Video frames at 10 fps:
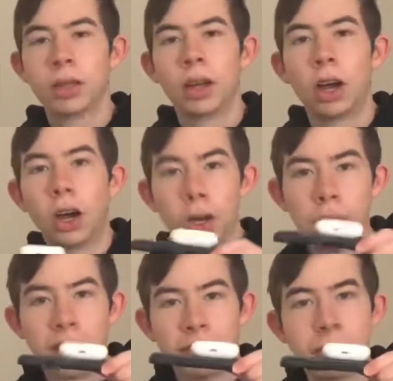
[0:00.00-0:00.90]
on
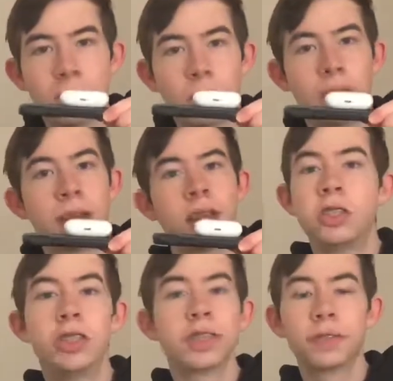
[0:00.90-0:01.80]
my phone
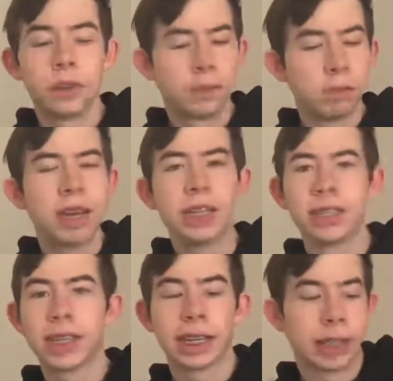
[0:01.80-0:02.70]
just for a few minutes to
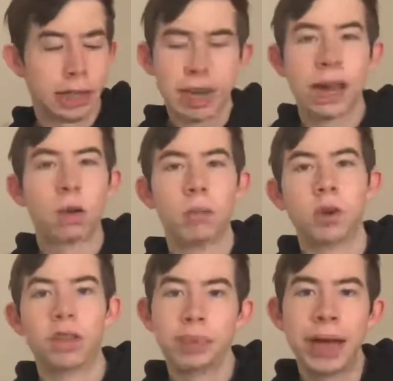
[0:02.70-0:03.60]
get an hour more
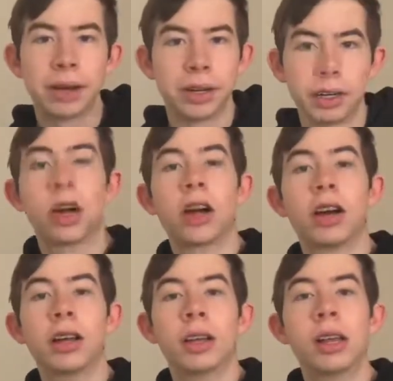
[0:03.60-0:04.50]
of battery.
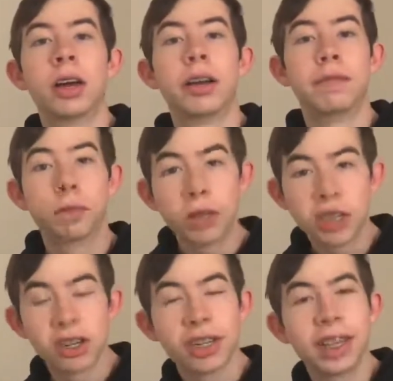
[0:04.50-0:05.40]

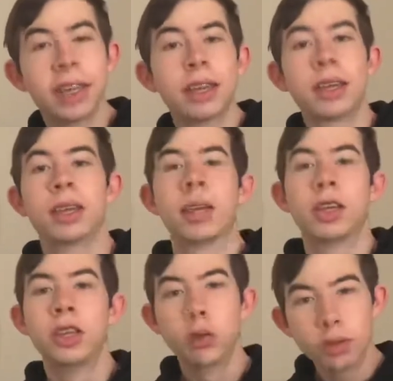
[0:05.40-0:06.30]
Unfortunately,
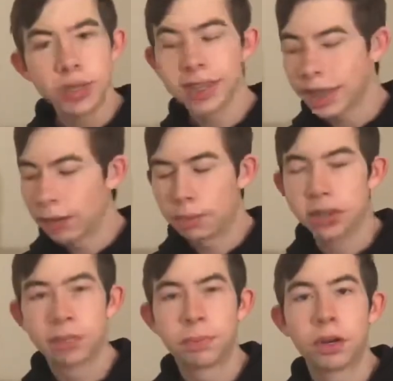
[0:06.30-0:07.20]
using the
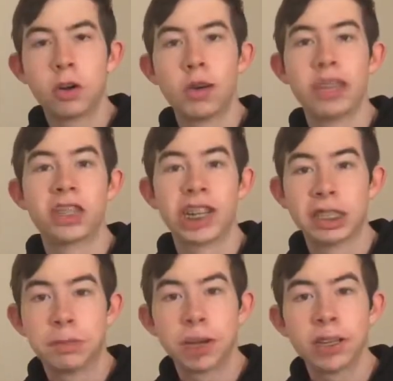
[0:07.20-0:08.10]
AirPods Pro in
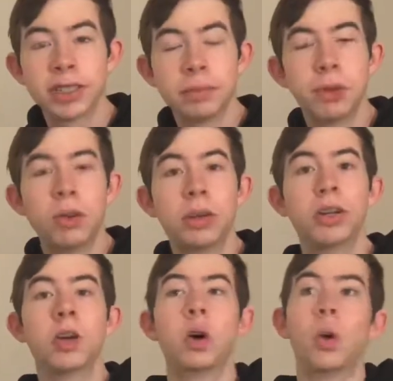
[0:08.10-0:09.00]
transparency mode
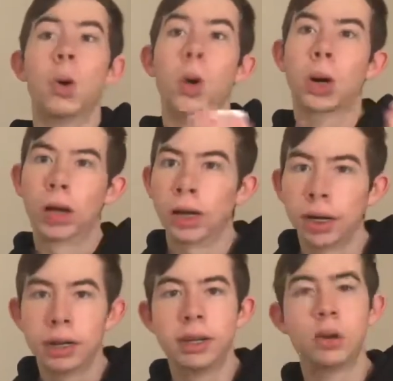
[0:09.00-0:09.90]
or
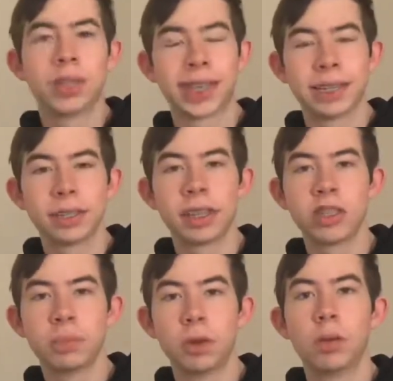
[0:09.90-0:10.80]
noise
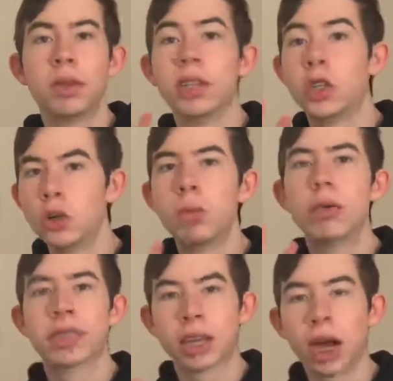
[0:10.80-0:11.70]
cancellation mode, the two
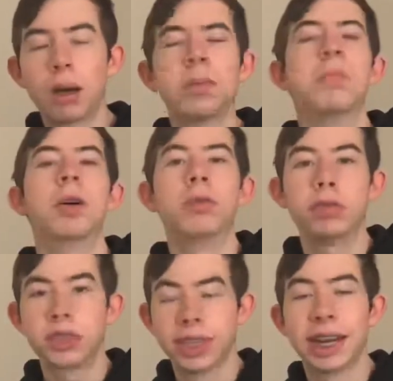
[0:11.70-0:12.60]
most common
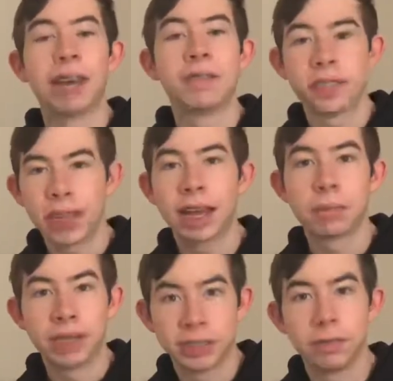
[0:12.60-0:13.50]
modes that I've had
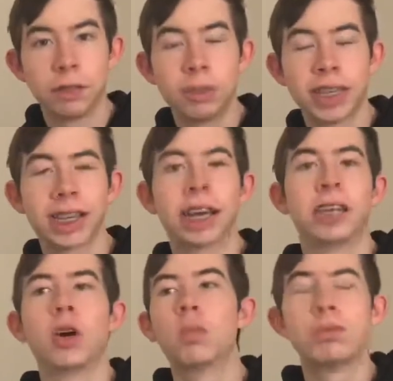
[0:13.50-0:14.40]
myself using, I
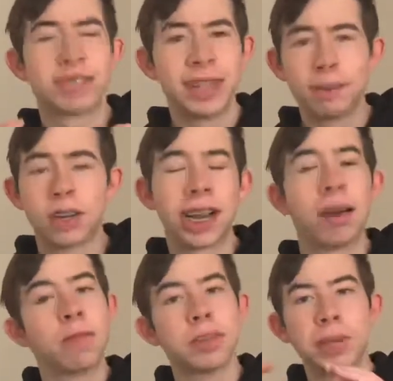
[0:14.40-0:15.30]
almost never
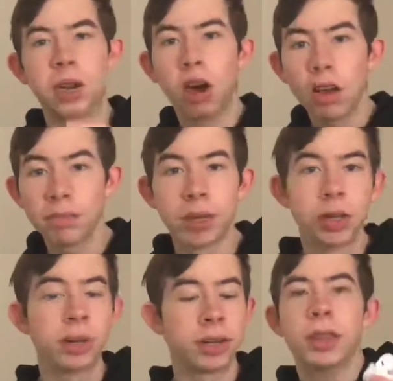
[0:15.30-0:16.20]
have them in off
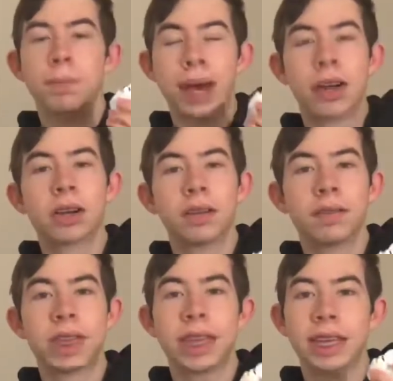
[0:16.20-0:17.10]
mode. The battery of
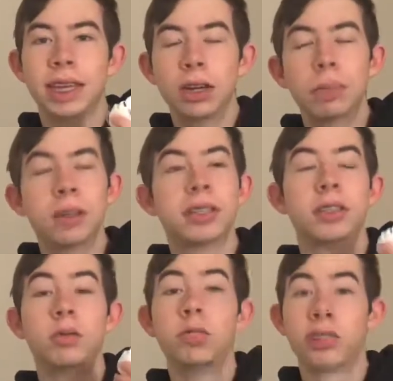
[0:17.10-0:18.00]
the earbuds
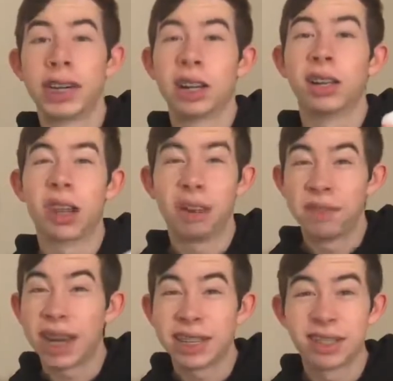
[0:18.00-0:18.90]
do drain a lot
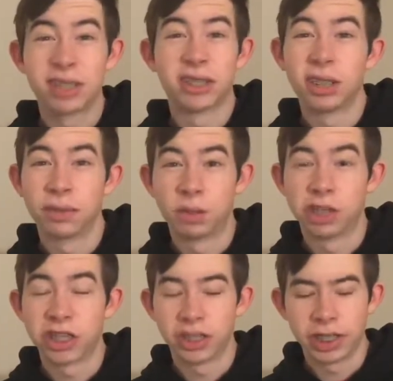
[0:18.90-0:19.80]
faster,
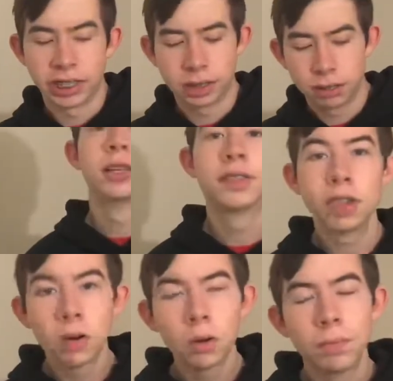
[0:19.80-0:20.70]
unfortunately.
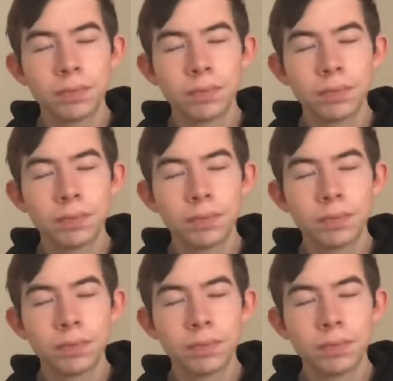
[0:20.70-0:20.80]
So,